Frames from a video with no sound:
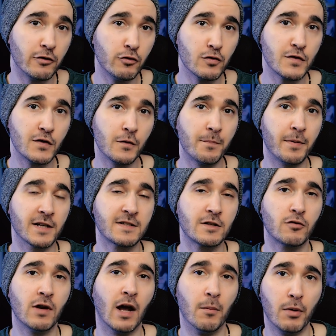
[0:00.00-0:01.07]
used a
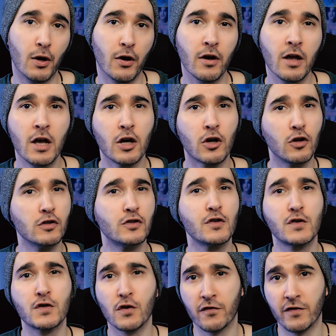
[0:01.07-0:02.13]
particular blur called the
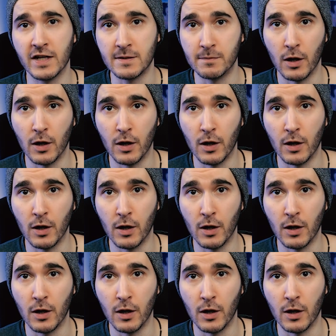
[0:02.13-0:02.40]
surface